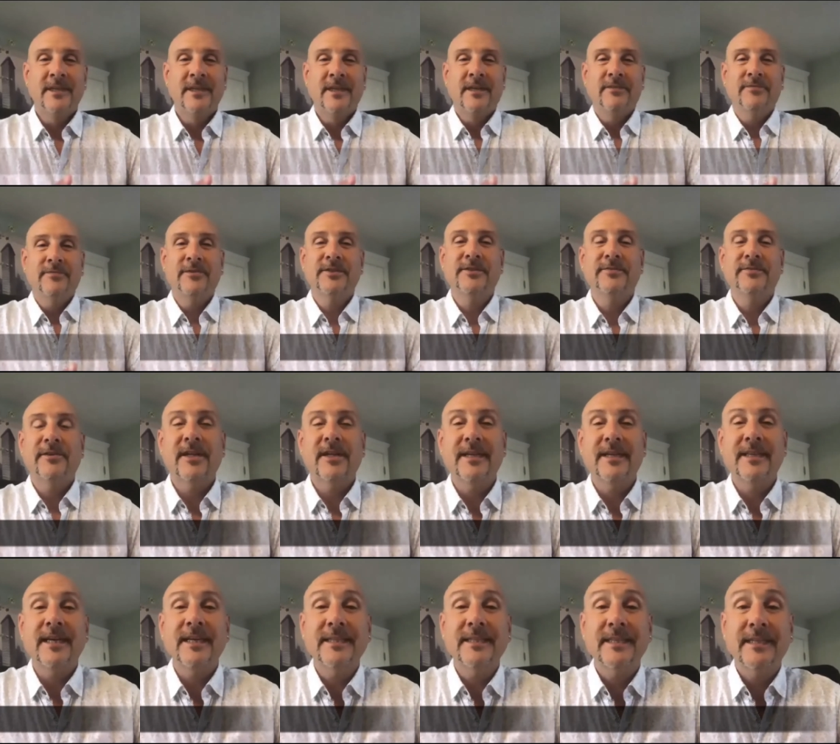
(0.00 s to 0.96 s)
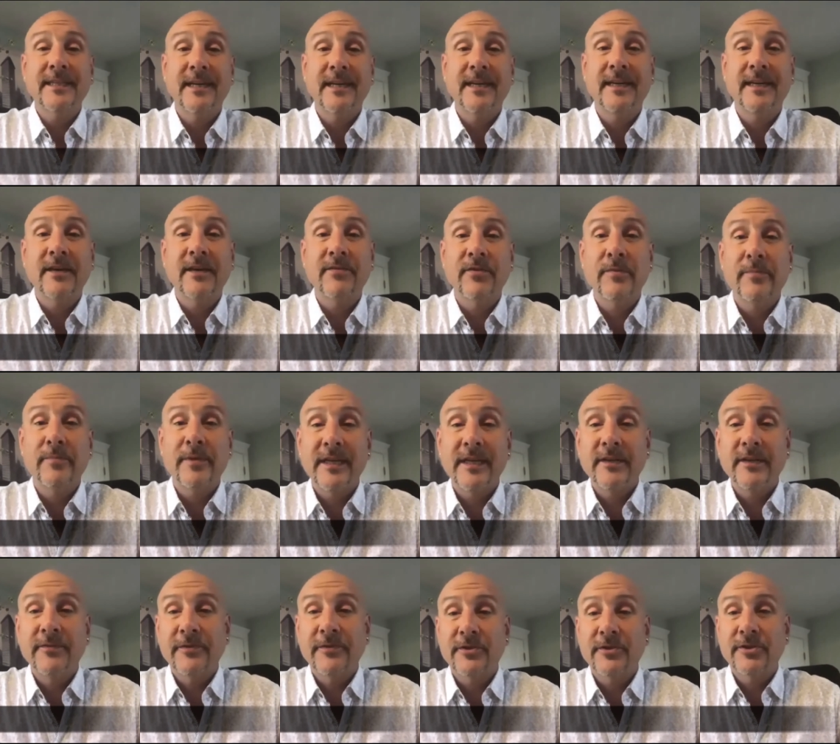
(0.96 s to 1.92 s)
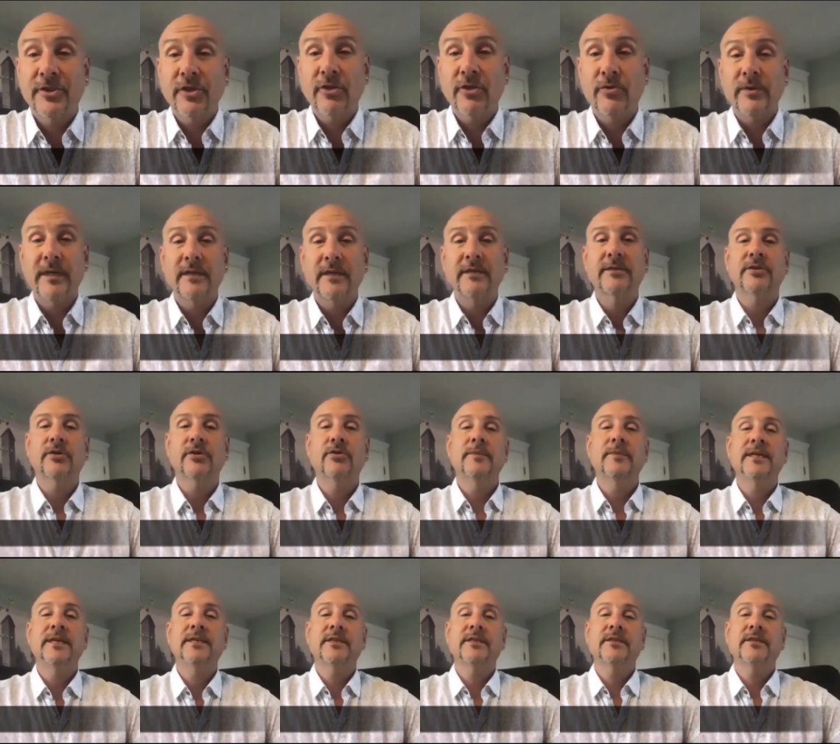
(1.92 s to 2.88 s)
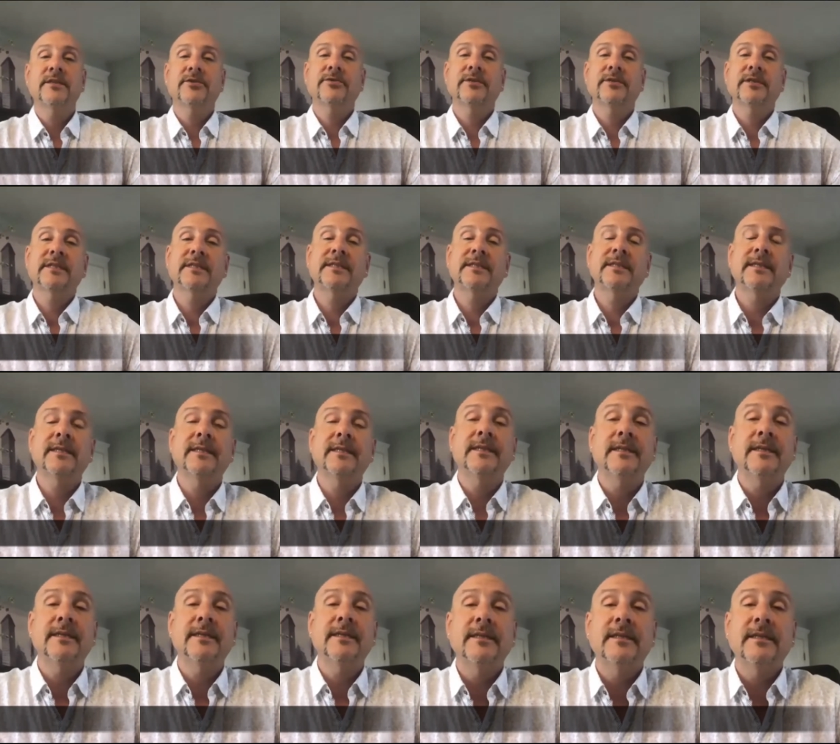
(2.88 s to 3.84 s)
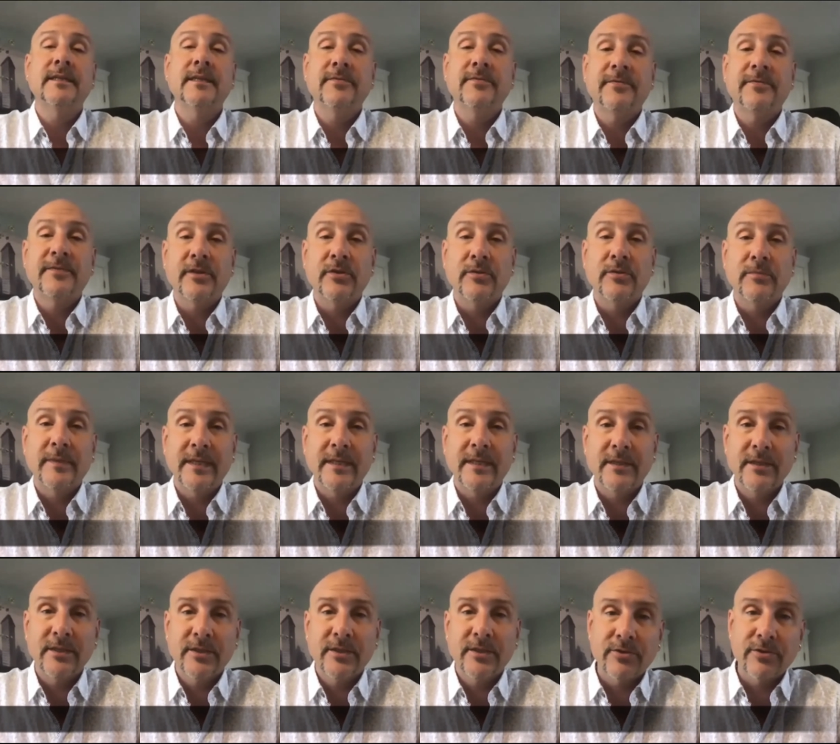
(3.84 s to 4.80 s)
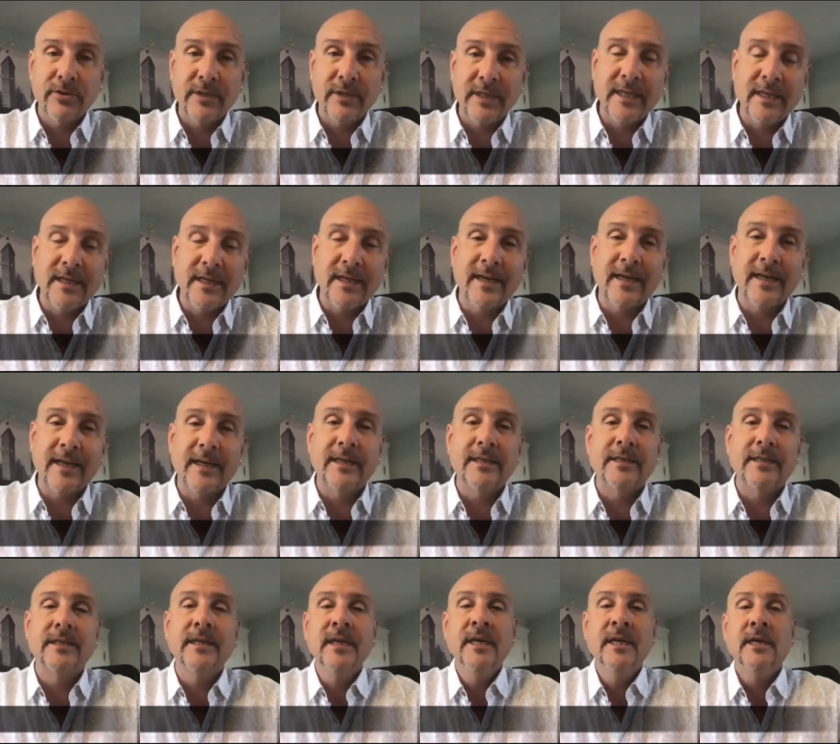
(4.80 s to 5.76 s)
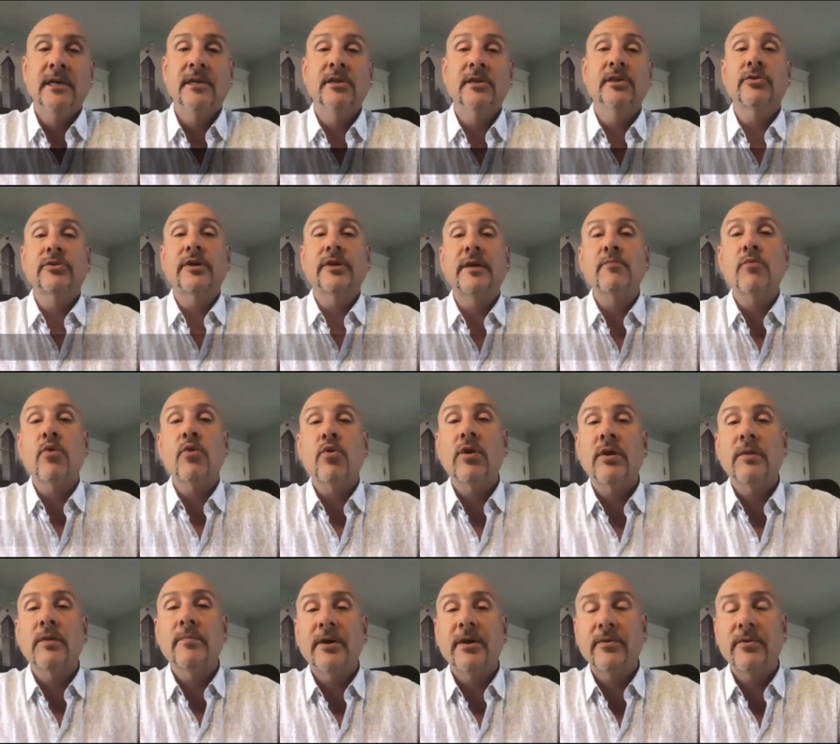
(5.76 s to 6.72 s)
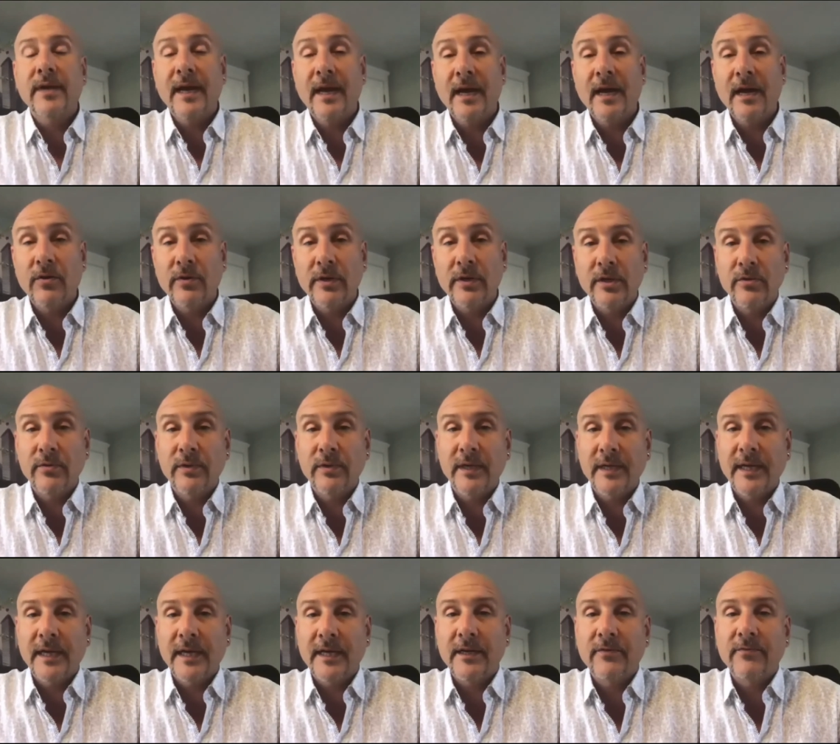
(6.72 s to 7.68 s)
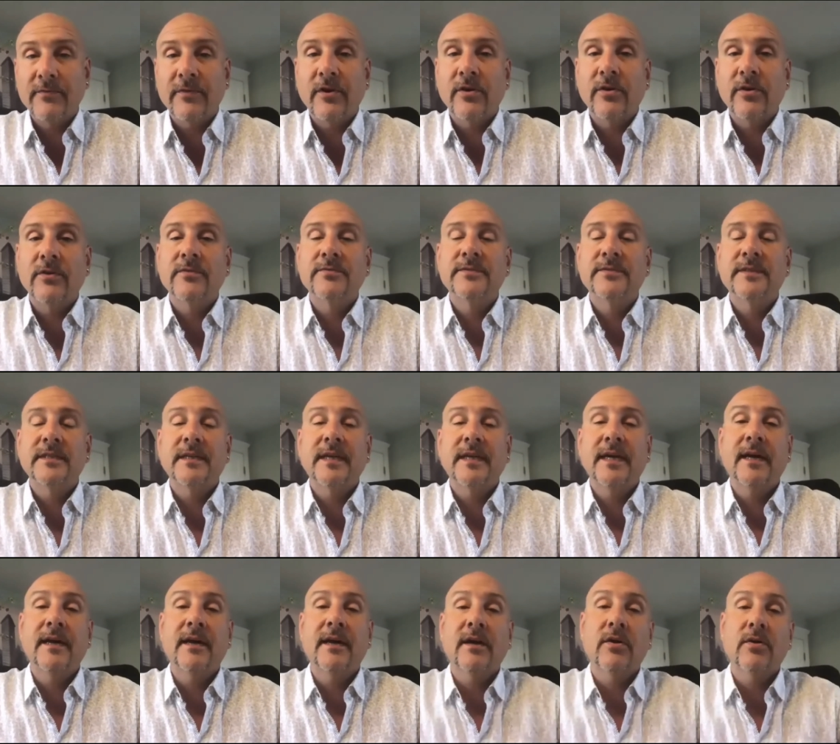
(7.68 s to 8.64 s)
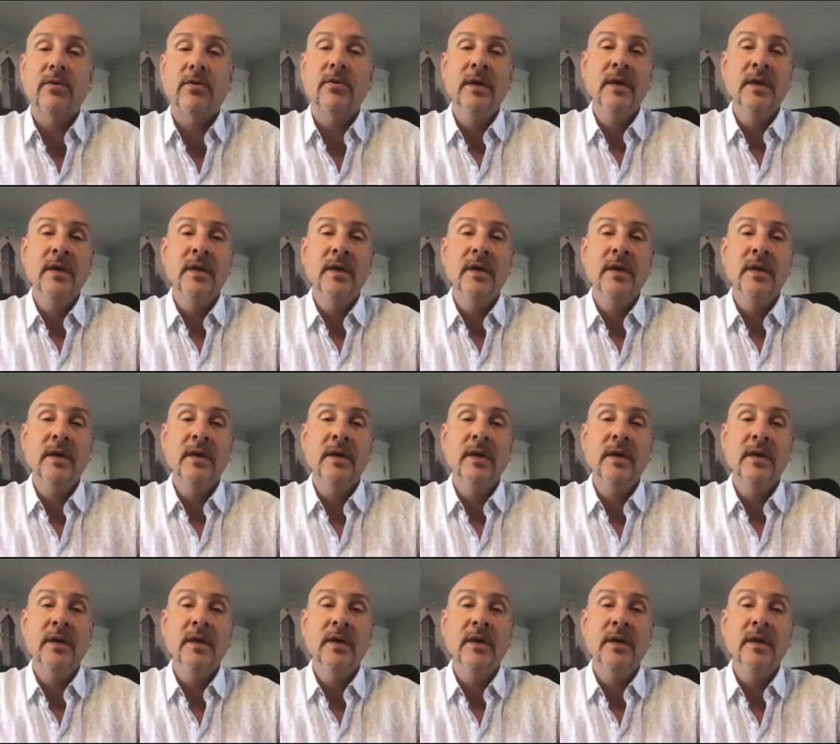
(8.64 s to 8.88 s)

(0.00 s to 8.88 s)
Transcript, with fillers: First of all, I'd like to thank everybody for showing so much interest in the film industry and learning more about how you can get involved and how